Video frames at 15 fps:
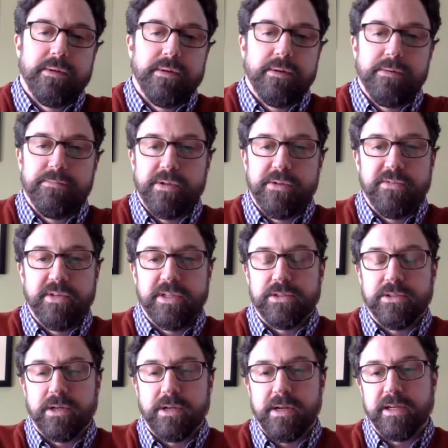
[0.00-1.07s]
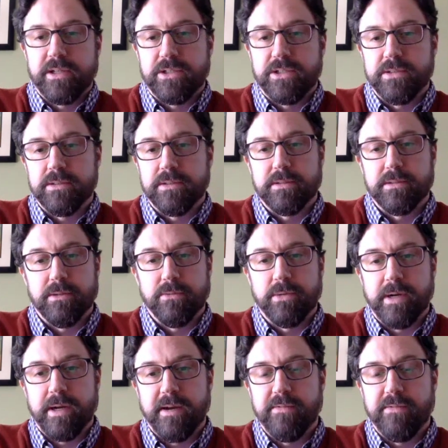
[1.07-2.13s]
events or connections or
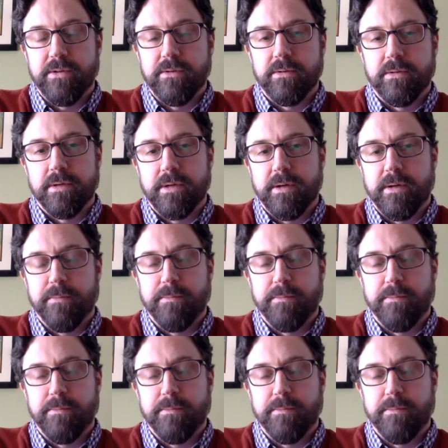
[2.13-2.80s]
what have you.